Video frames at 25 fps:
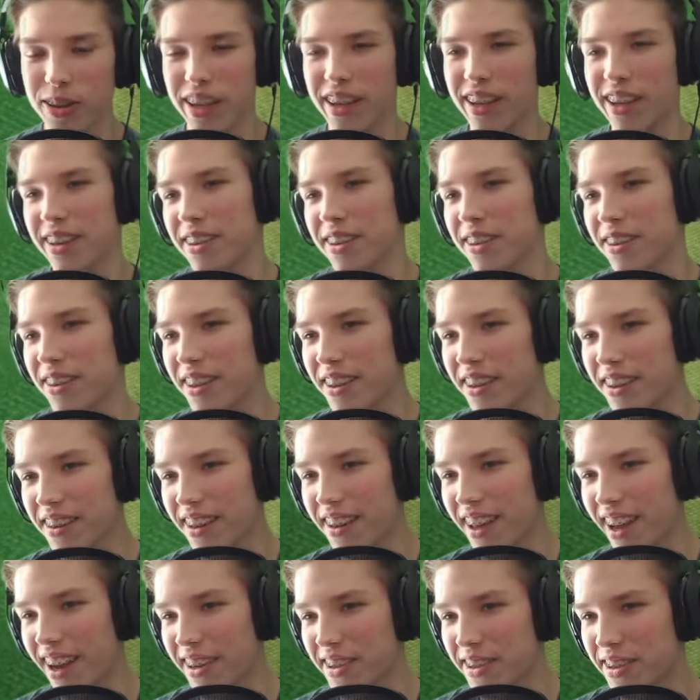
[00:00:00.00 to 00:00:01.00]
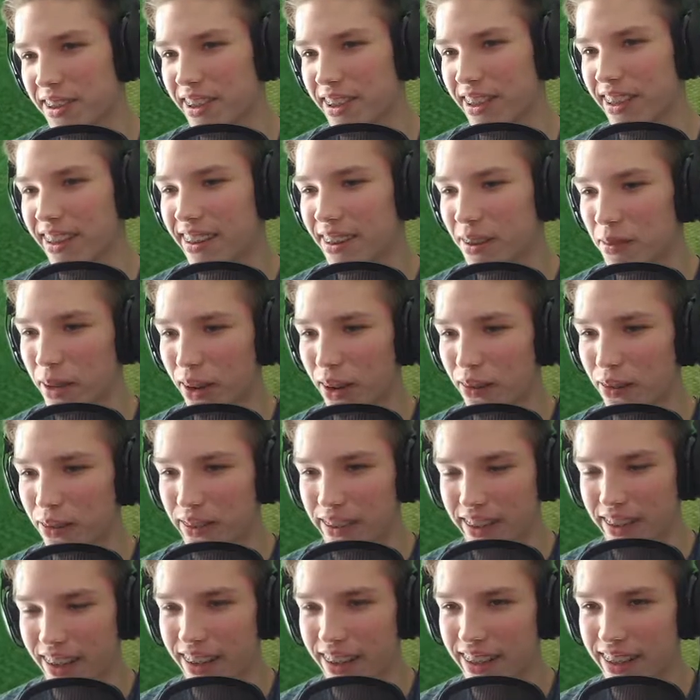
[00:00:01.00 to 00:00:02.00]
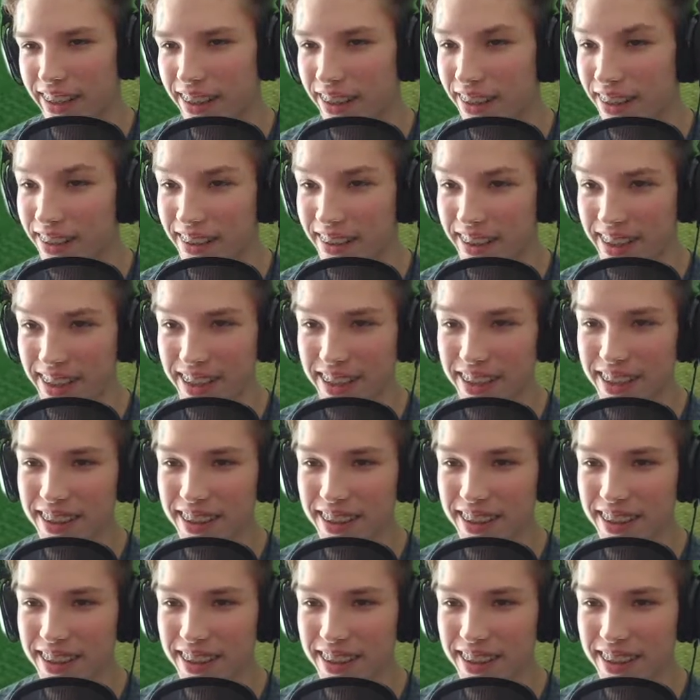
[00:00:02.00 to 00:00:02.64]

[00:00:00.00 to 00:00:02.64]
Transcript: Okay, so this is actually something I forgot here.